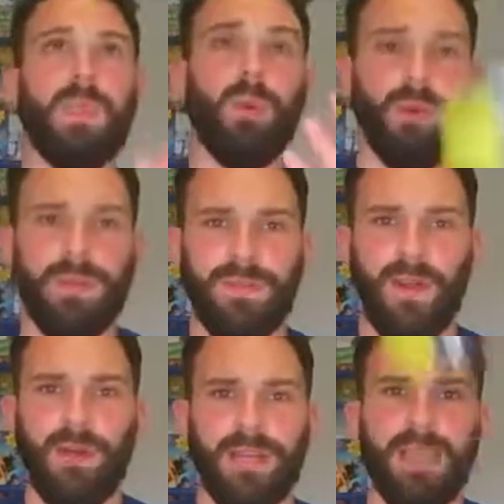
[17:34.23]
we're doing
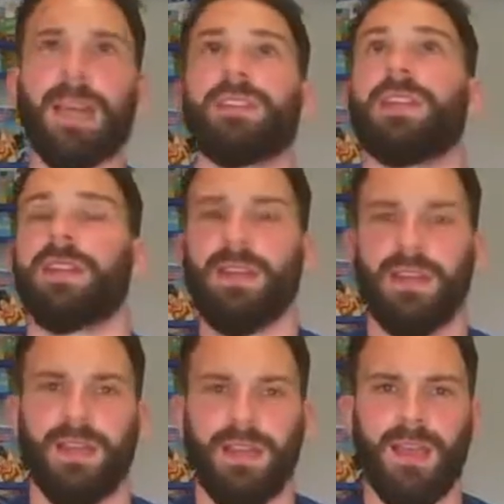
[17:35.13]
throwing and catching
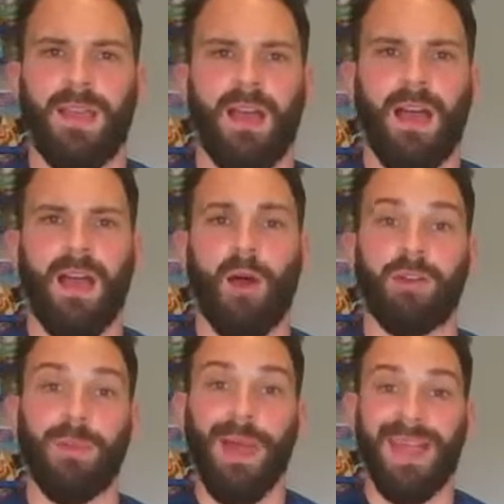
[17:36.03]
on
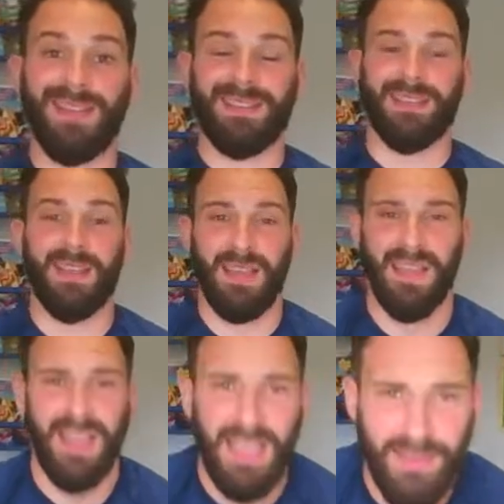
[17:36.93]
your backs.
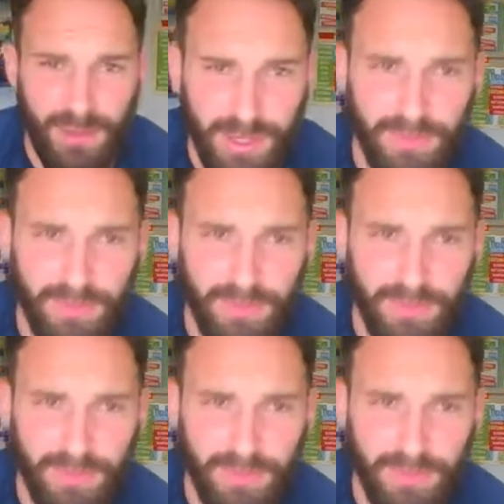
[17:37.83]
If you got it